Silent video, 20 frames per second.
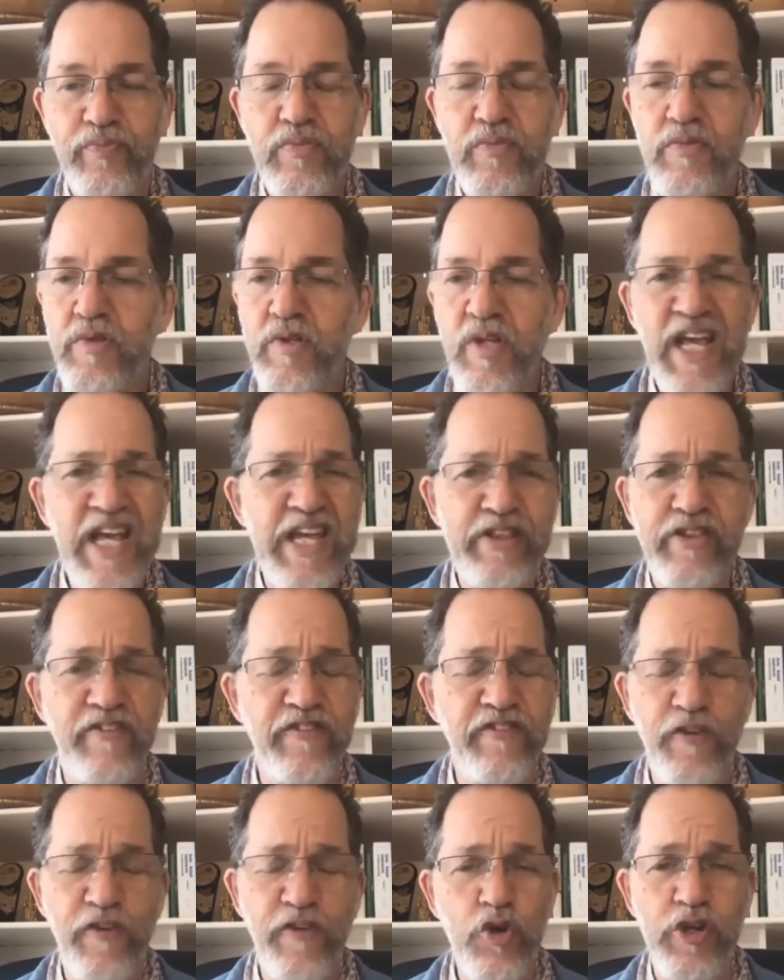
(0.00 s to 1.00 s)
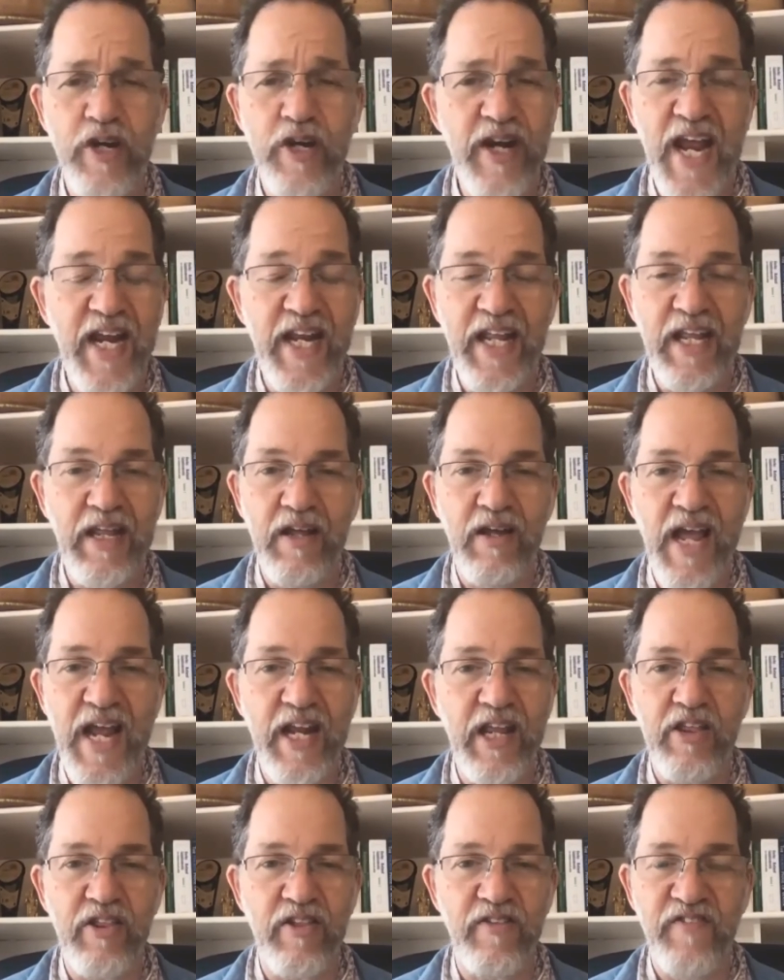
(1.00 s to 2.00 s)
eat the food in any of
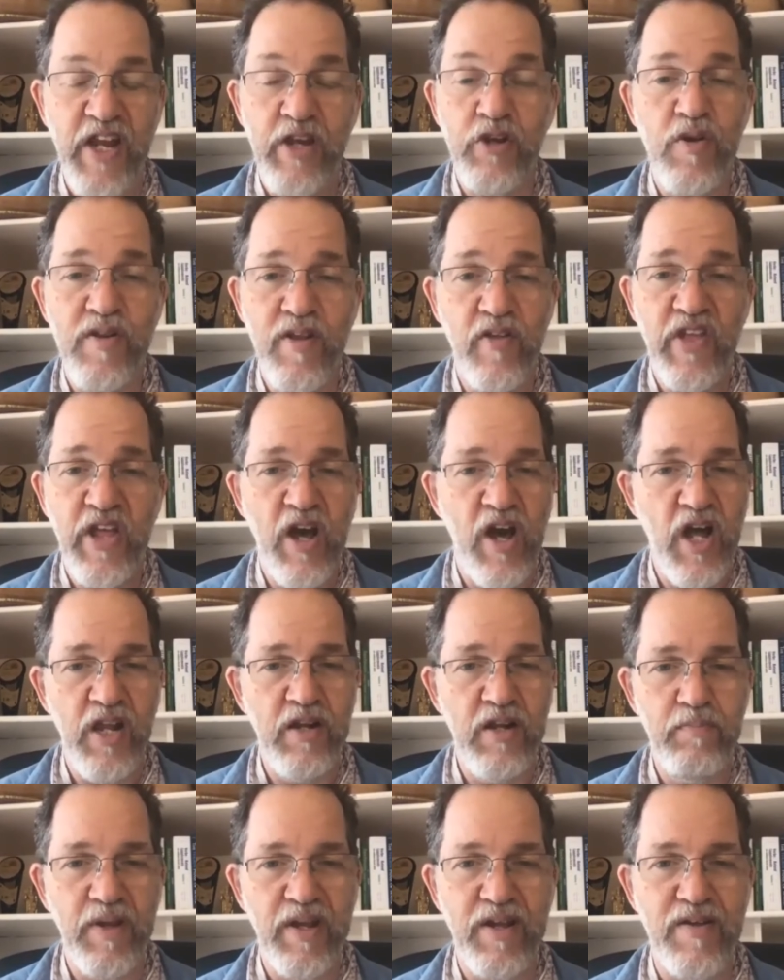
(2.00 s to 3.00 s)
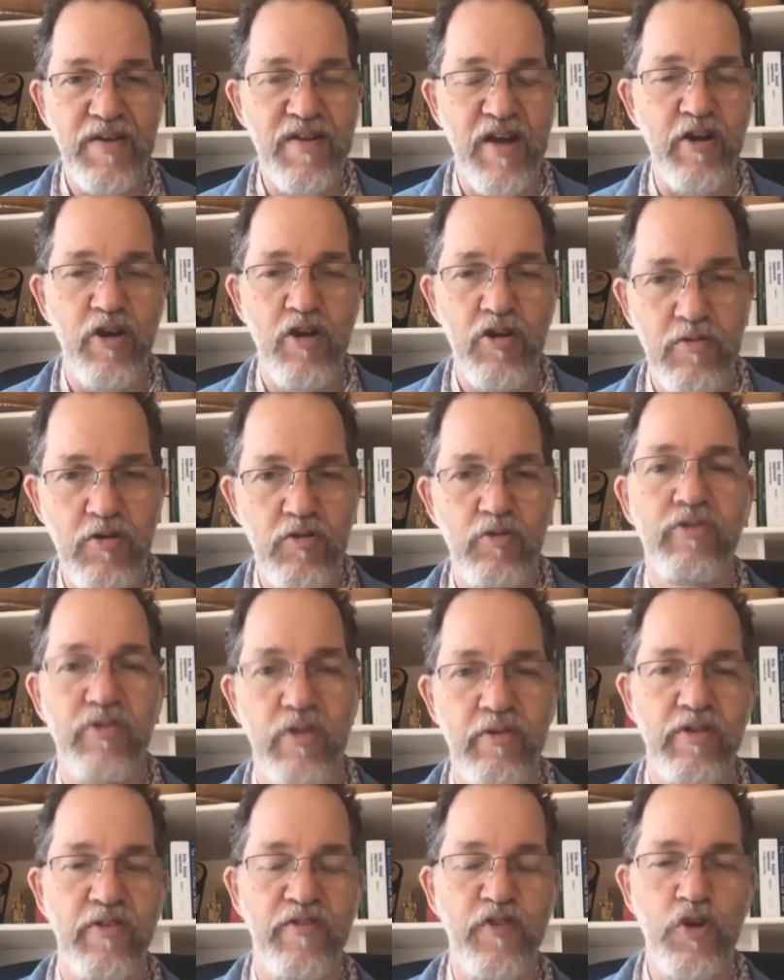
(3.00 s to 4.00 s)
the venues on the island because I know
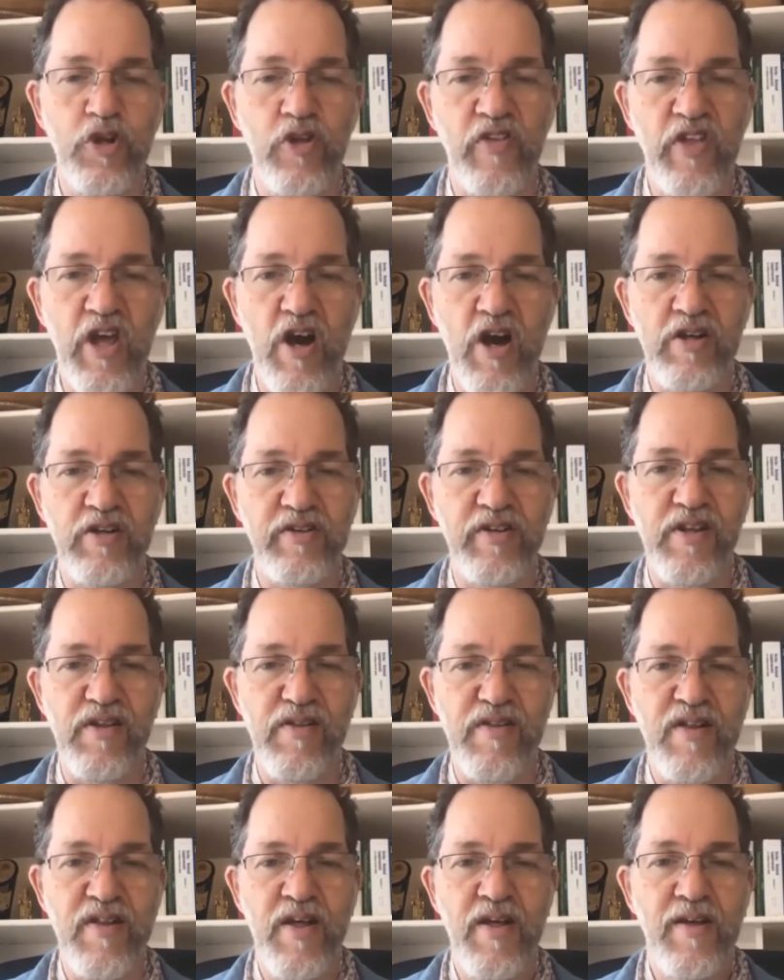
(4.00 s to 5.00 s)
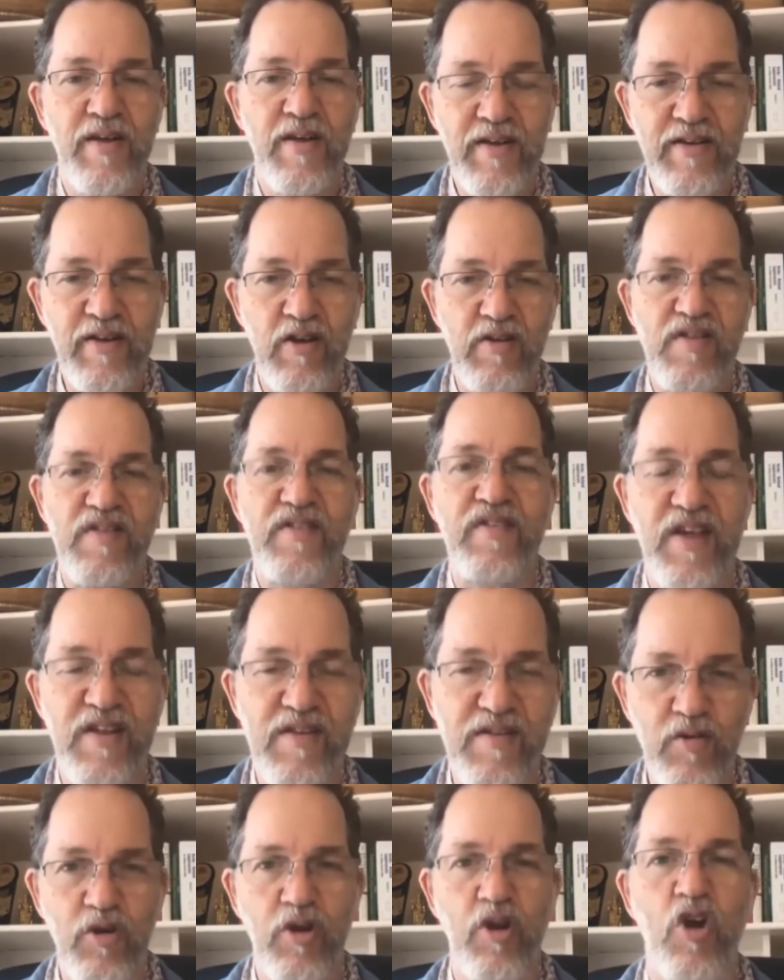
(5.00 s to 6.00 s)
the food on the island is
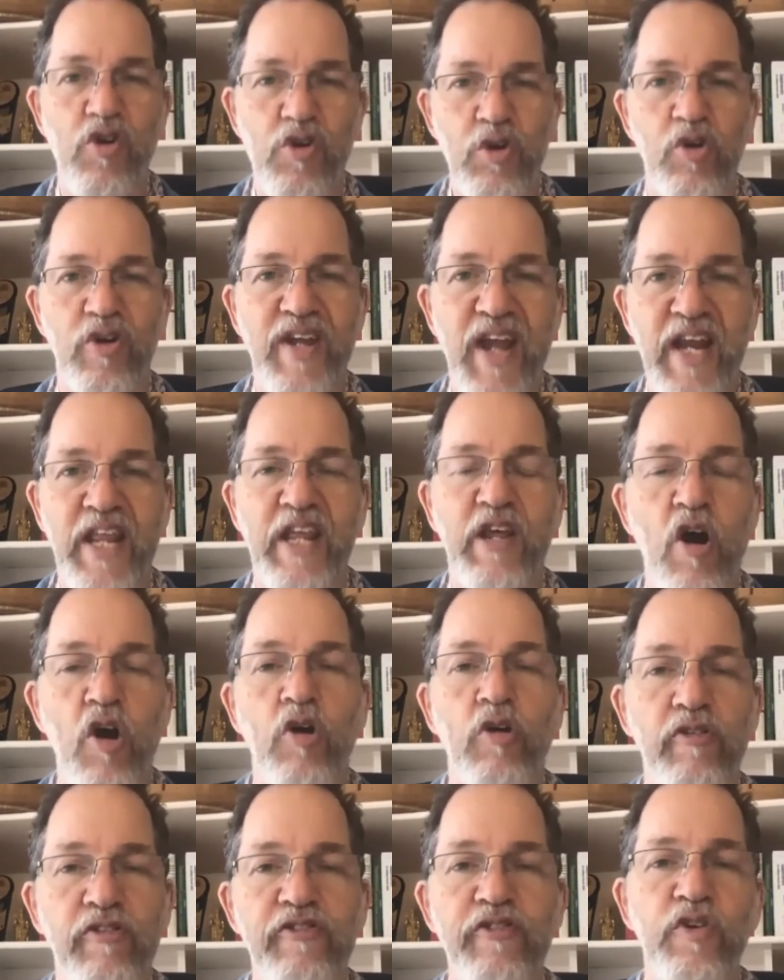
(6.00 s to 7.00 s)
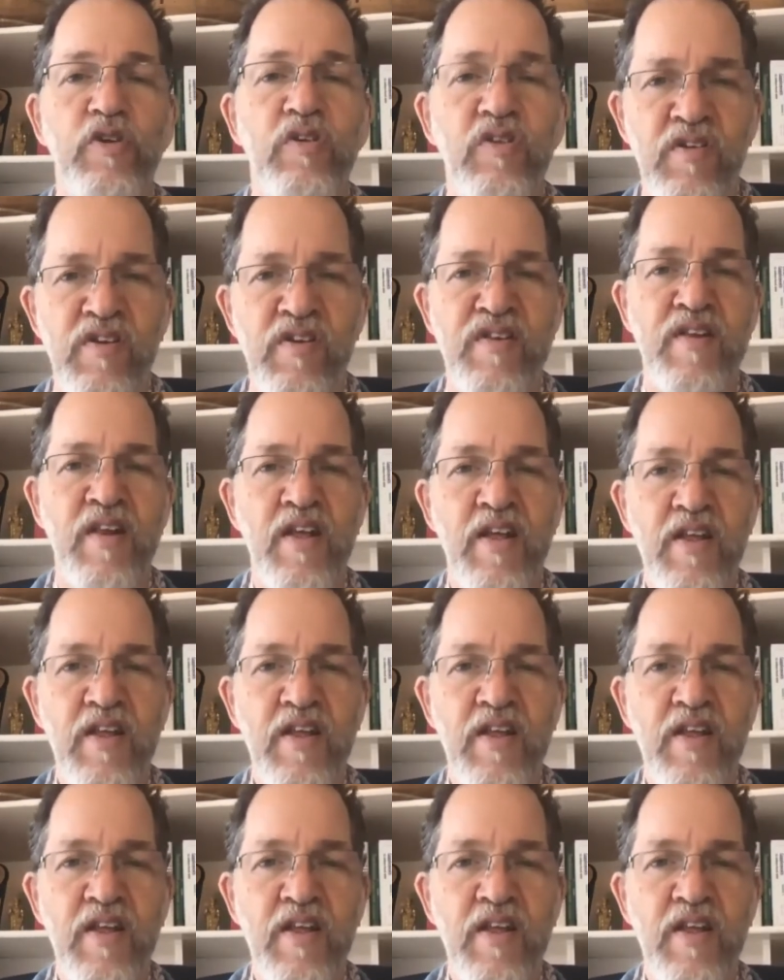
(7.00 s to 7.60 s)
seasonal, local, organic, whole foods,